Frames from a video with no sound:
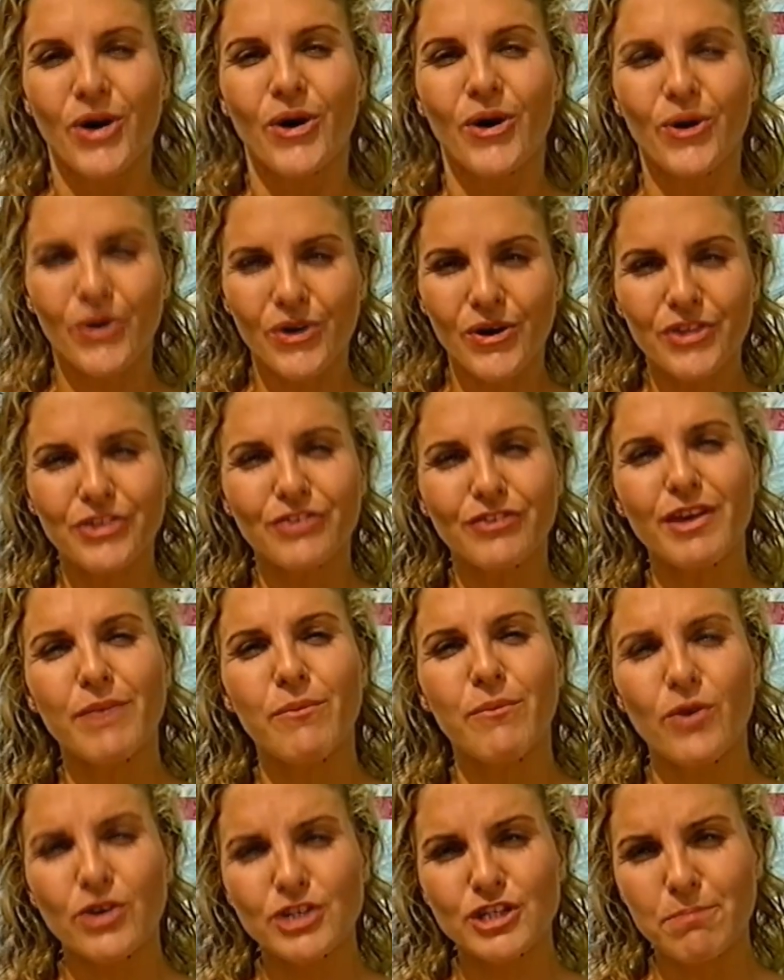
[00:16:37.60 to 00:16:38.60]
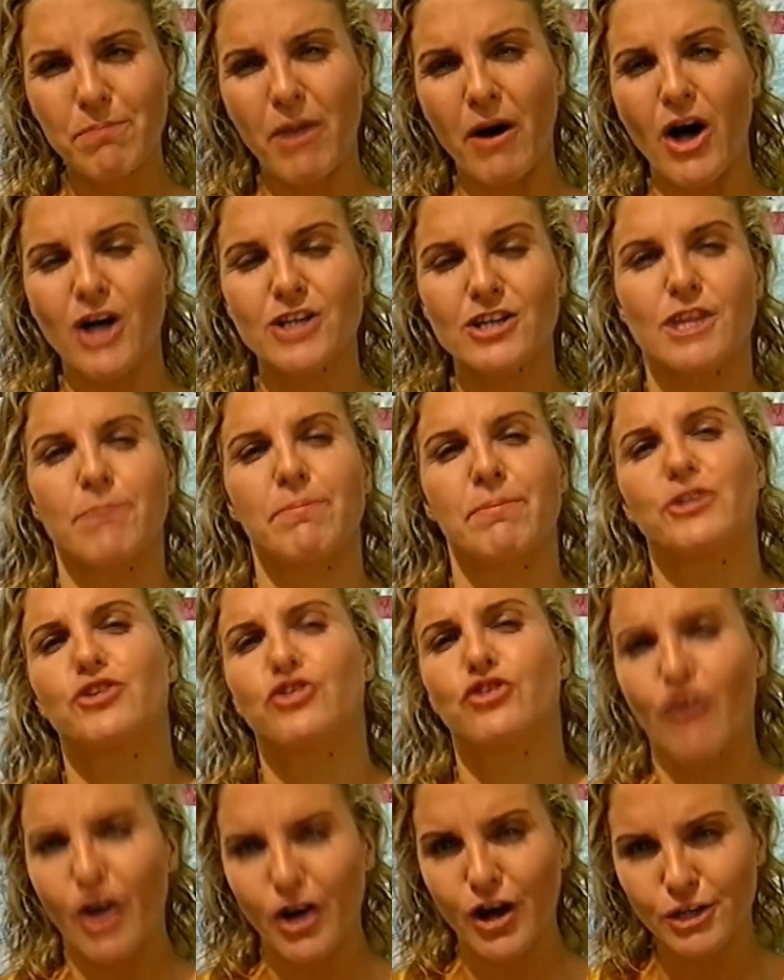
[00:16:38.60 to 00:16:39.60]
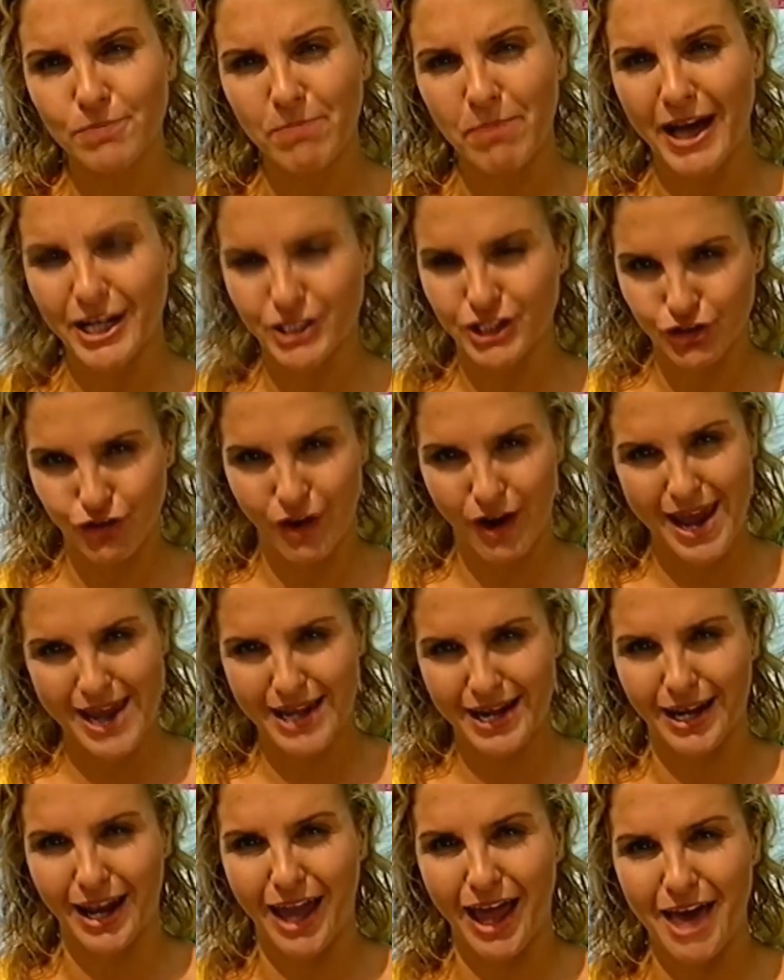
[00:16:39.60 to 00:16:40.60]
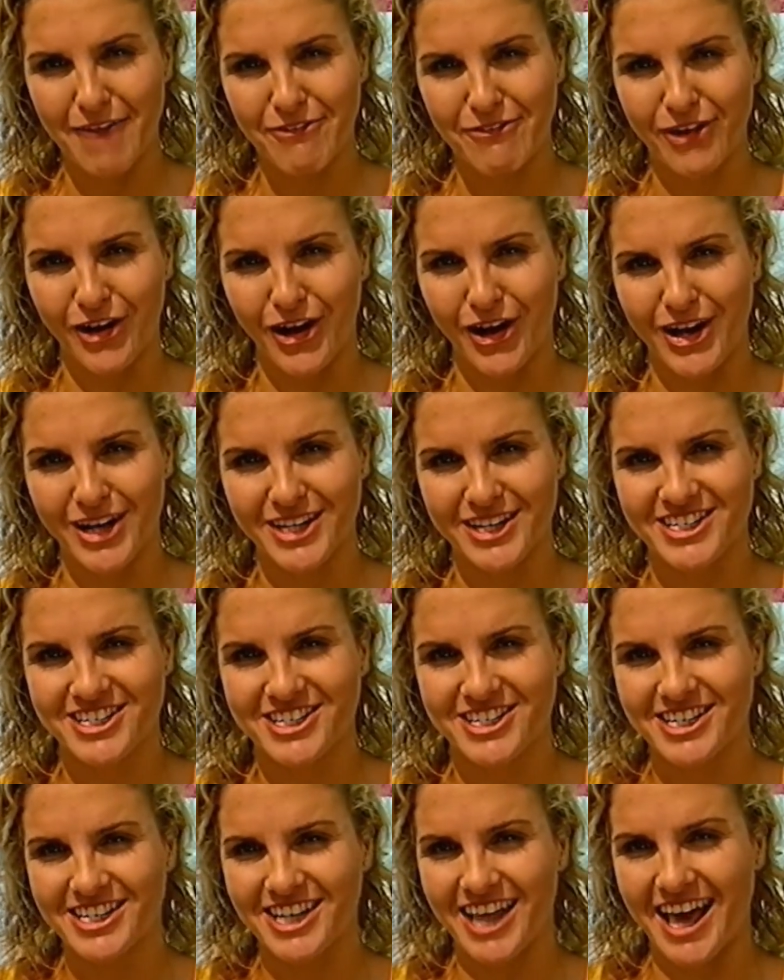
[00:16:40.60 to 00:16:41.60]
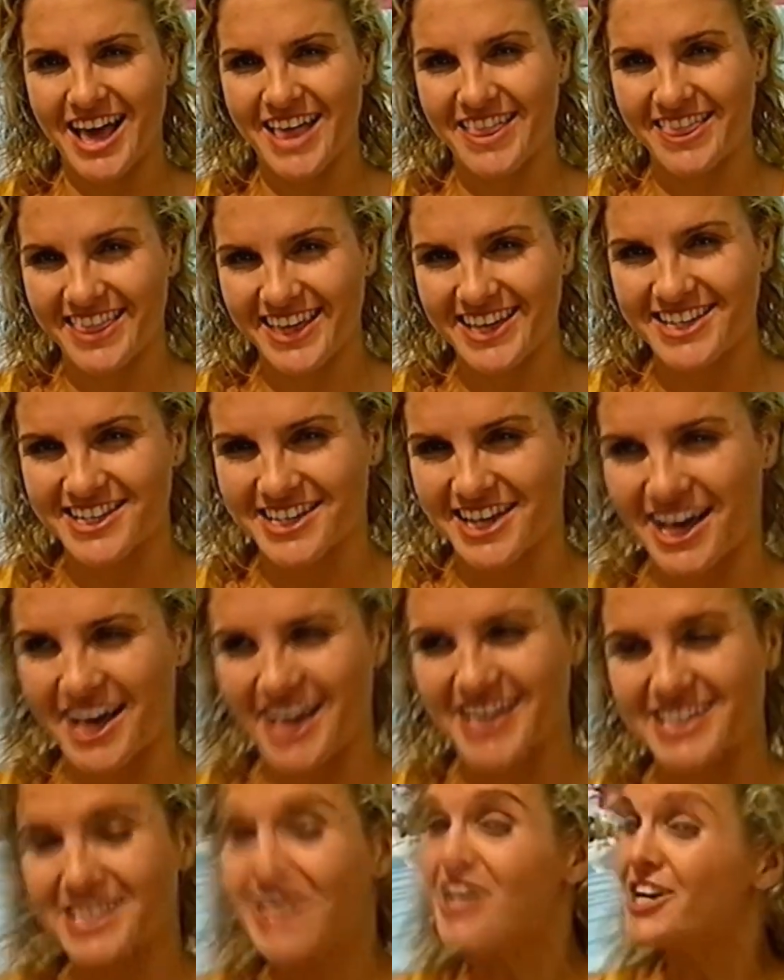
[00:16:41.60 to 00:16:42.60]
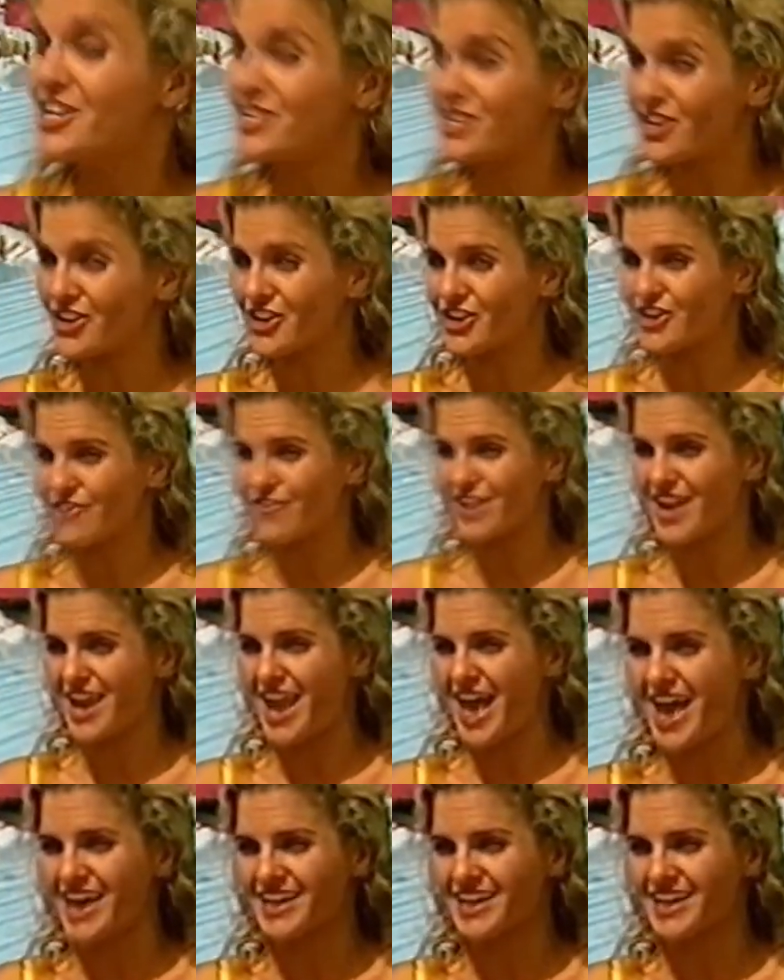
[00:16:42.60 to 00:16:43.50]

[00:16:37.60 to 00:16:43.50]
All three water parks are patrolled by trained lifeguards, just like these guys, so you can relax